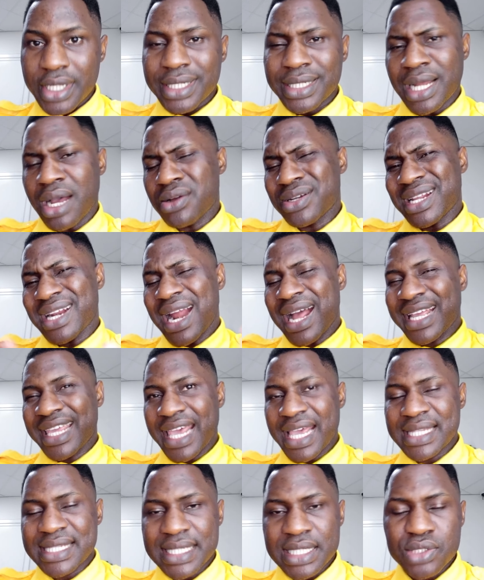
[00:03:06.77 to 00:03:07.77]
Now, there are
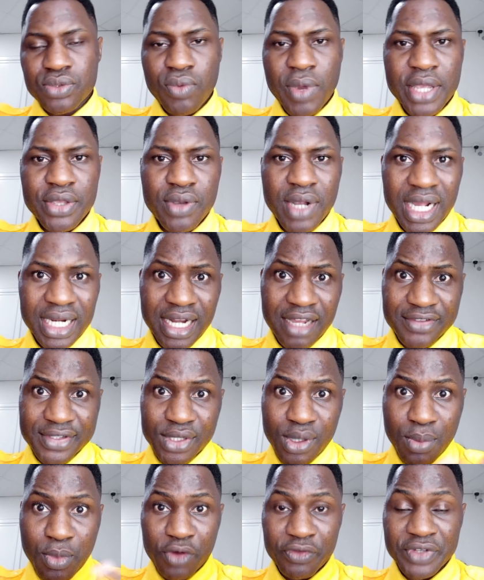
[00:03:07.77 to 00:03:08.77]
cases where you can have
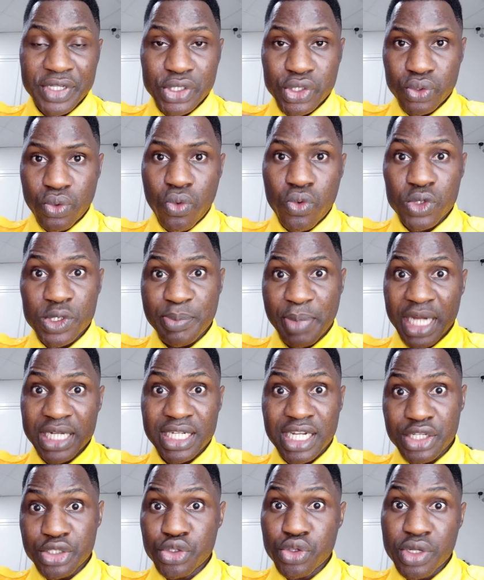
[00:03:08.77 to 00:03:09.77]
some of the schools,
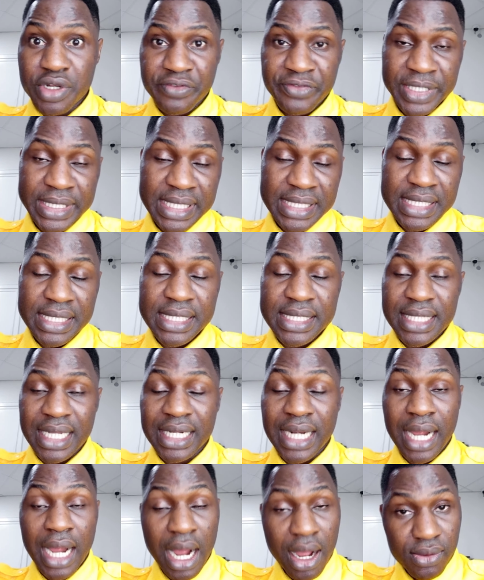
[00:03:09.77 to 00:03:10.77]
partner universities
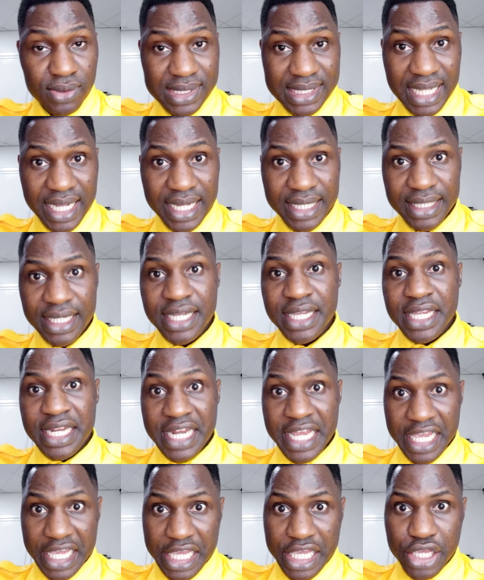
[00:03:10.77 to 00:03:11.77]
that are outside
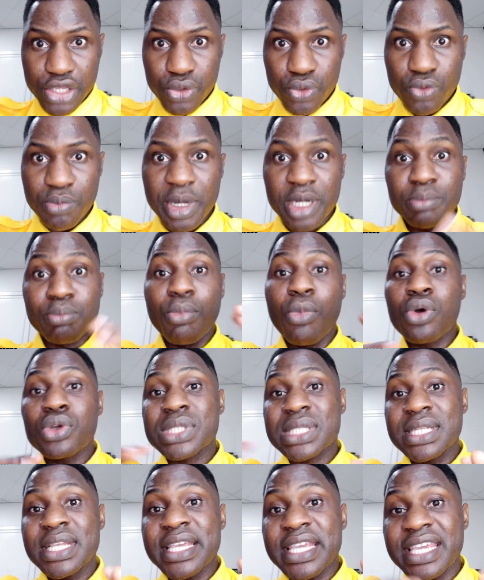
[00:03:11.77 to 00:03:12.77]
the EU, but
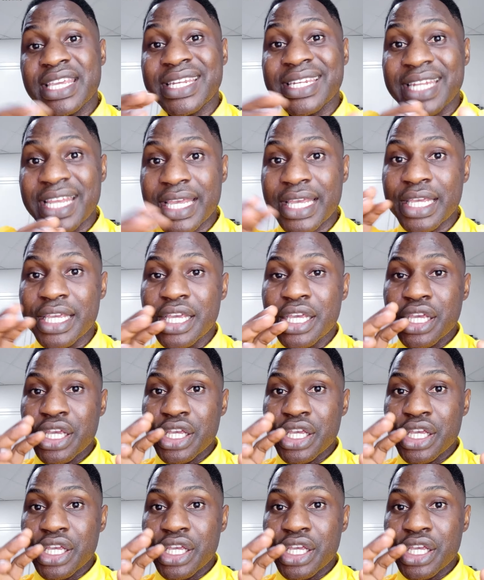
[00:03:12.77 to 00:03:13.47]
mostly in the